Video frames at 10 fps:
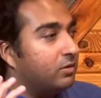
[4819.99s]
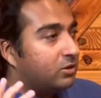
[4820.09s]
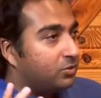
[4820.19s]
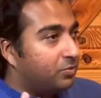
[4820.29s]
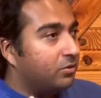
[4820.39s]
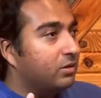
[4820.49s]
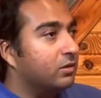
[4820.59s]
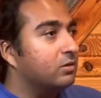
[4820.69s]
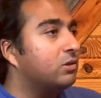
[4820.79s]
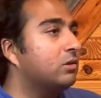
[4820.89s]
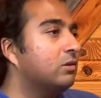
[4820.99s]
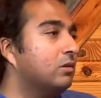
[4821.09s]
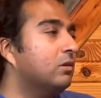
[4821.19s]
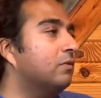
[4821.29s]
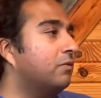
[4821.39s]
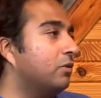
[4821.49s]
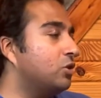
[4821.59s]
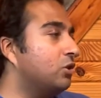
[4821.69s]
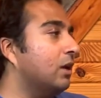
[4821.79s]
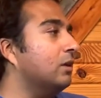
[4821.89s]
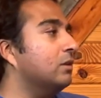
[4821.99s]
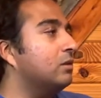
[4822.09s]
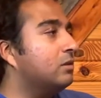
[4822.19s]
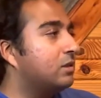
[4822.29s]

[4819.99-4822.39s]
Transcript: to experience the first jhana,